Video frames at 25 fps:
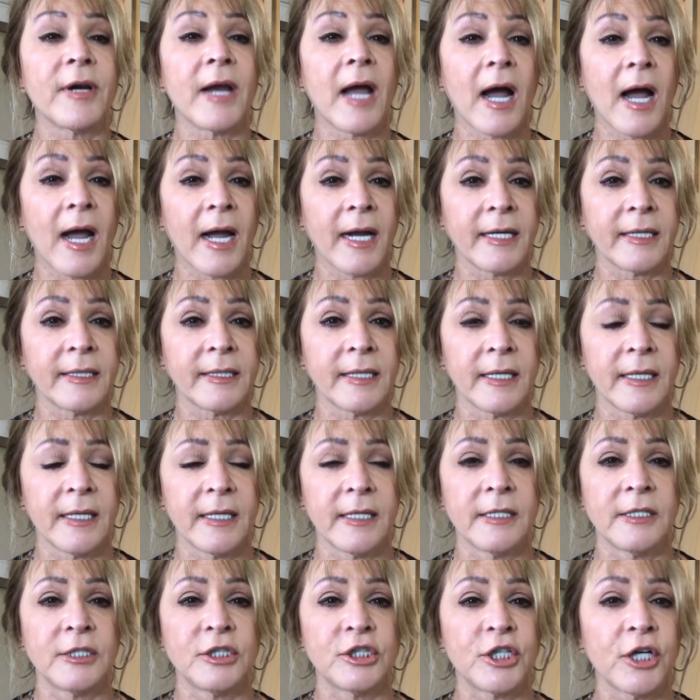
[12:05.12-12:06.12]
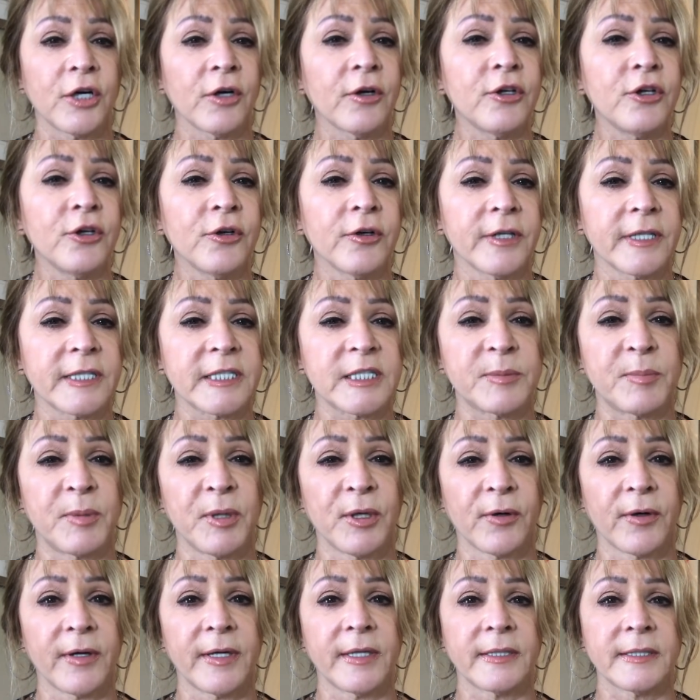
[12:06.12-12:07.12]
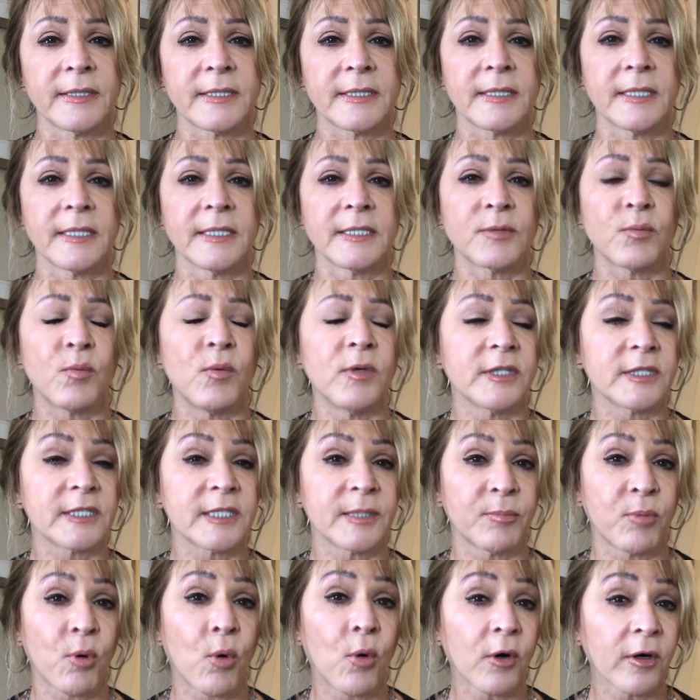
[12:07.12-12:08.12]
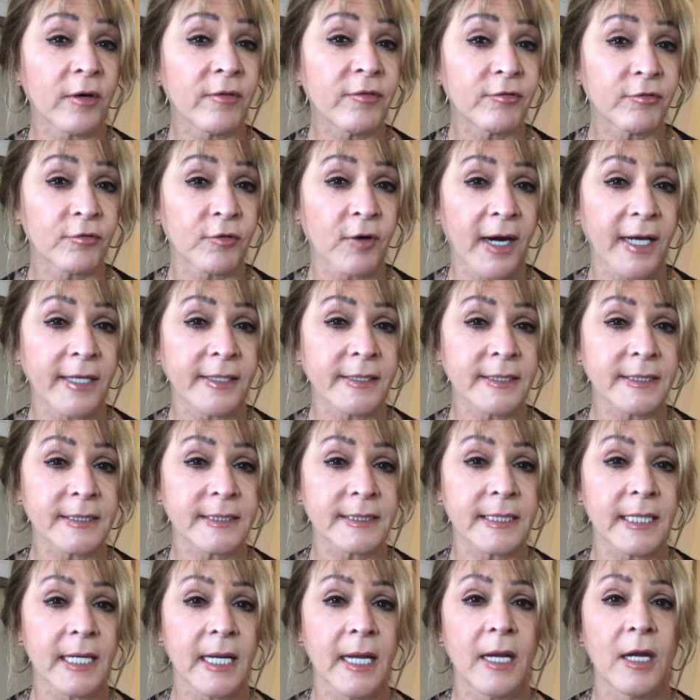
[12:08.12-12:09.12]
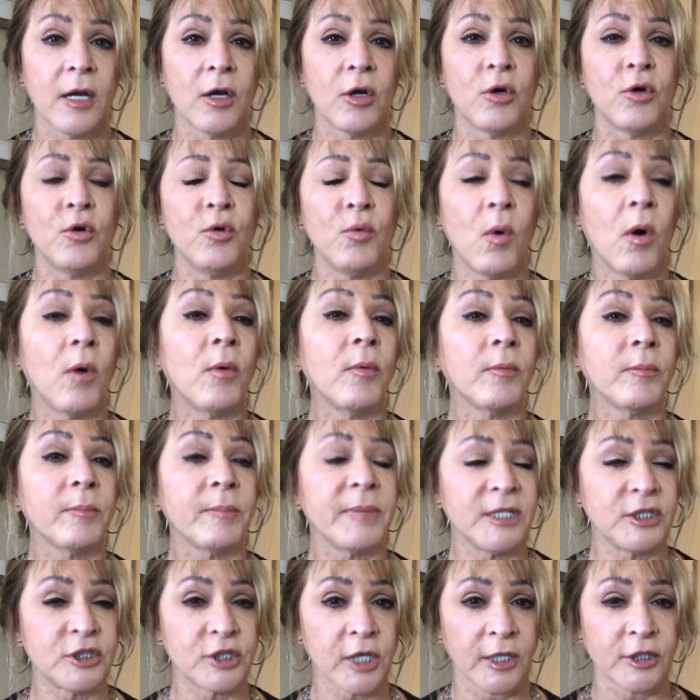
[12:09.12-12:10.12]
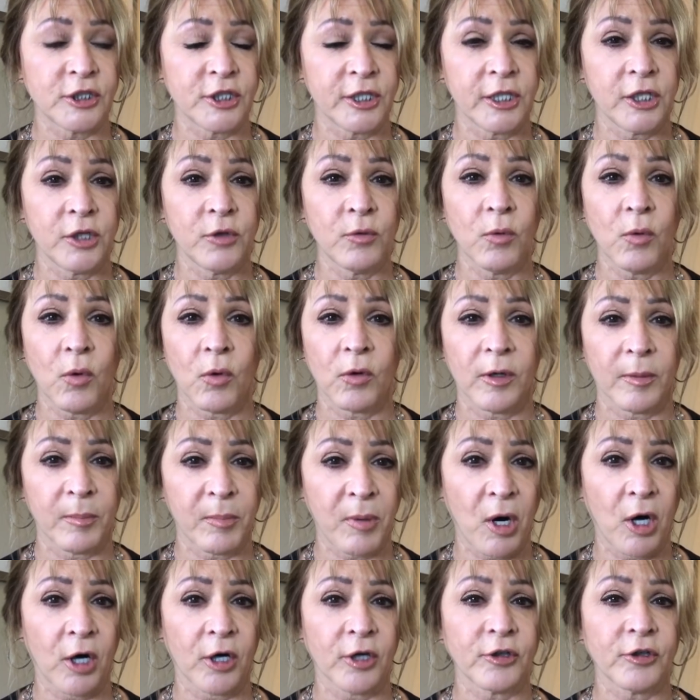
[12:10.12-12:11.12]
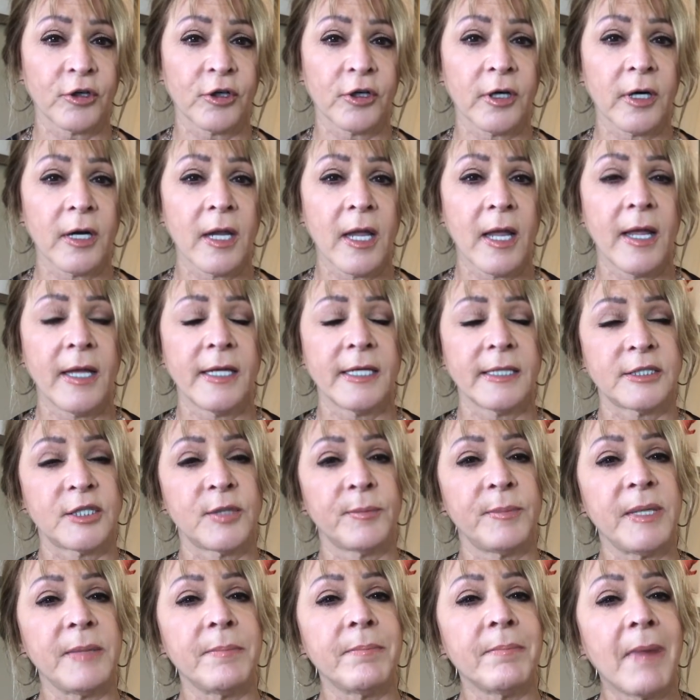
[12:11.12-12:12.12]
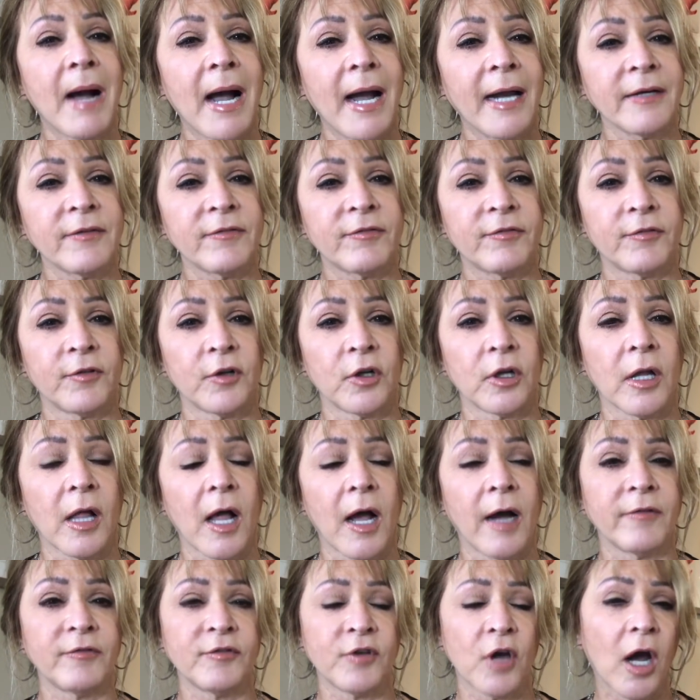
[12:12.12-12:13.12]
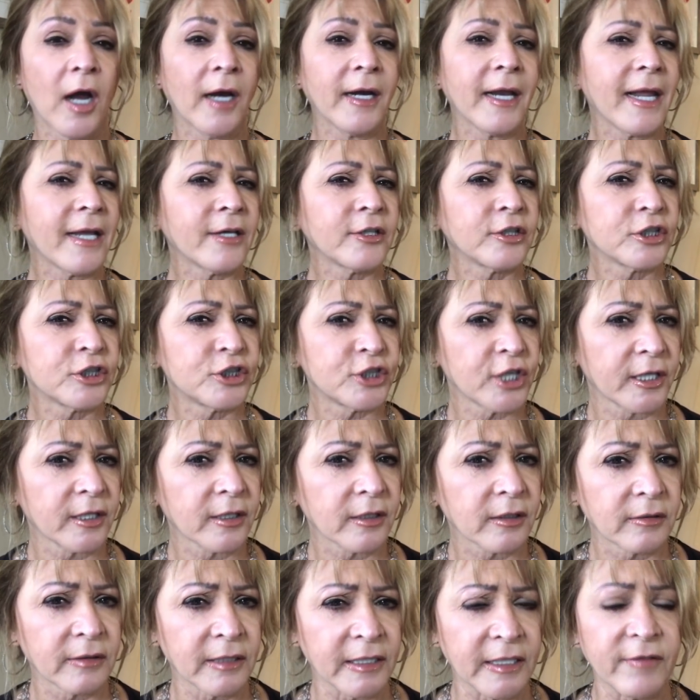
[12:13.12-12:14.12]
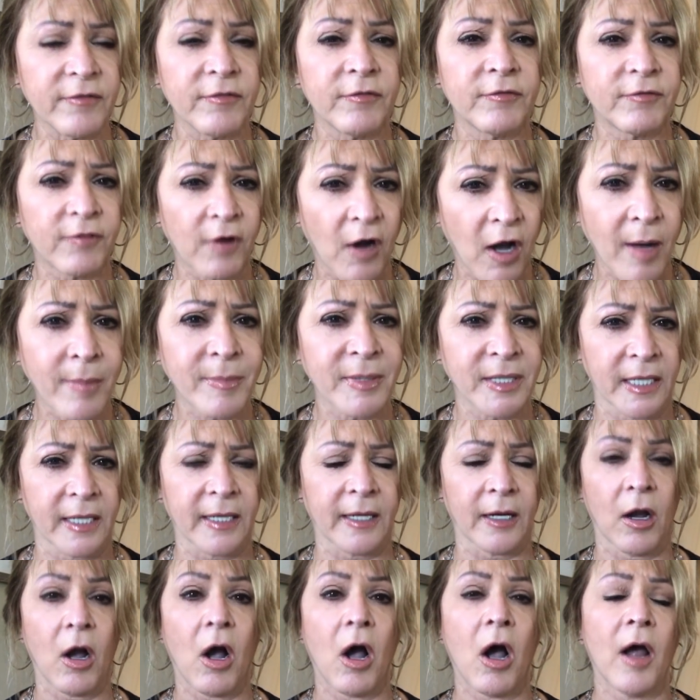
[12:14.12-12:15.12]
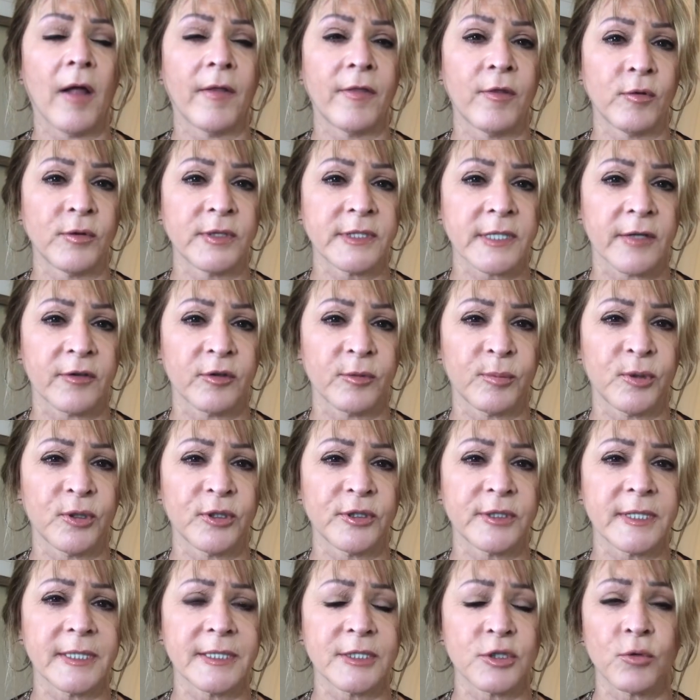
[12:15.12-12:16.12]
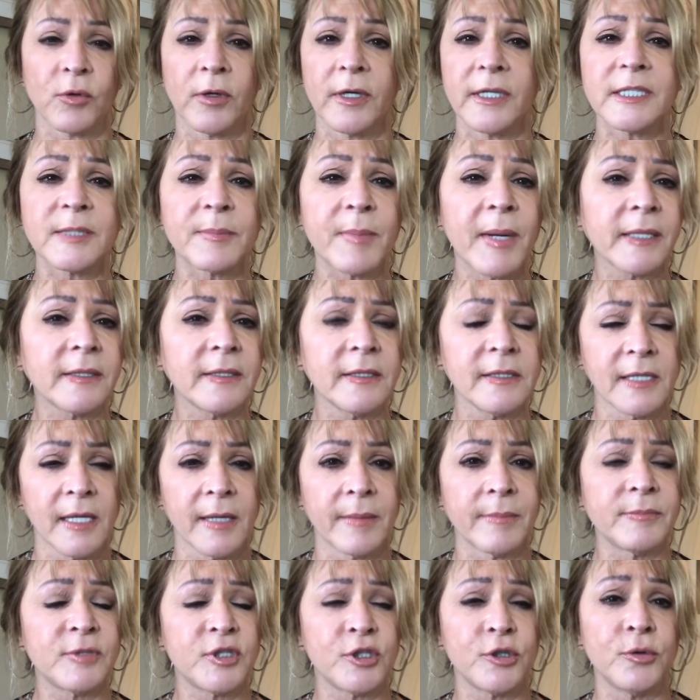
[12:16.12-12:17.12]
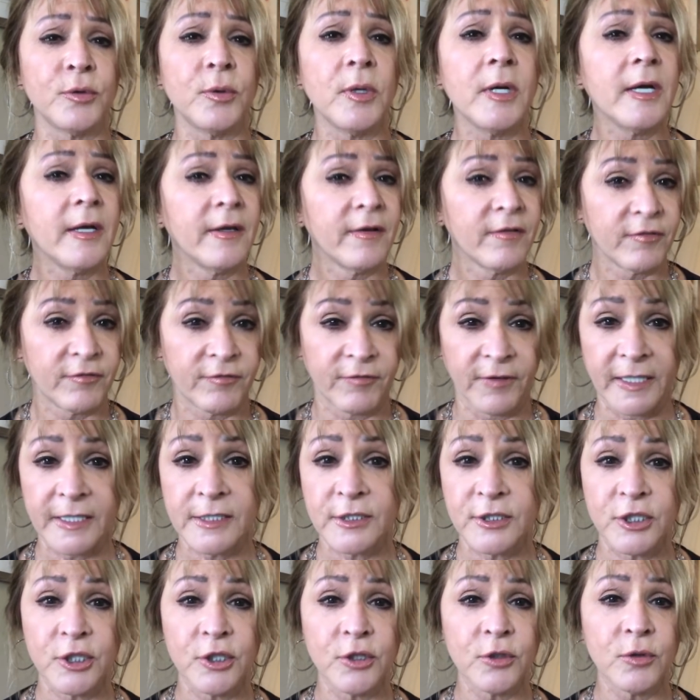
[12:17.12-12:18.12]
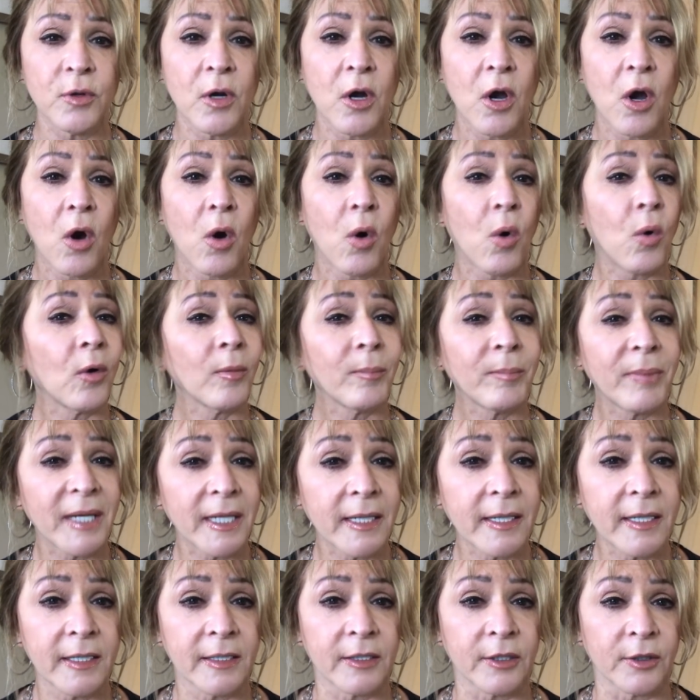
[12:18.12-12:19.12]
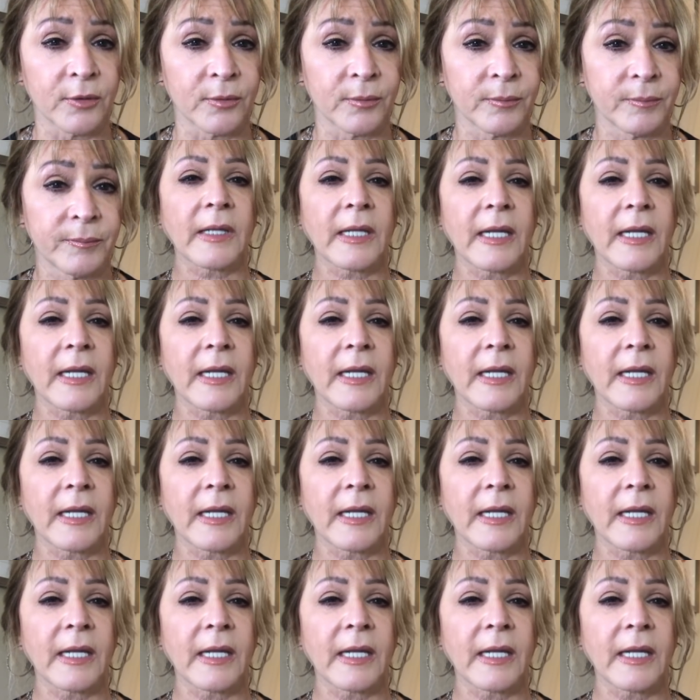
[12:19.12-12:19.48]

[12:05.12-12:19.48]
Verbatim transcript: nine, share your experiences with supportive friends who won't be judging you or a partner to be mindful of not energetically vomiting on those other persons or expecting them to fix you or pity you.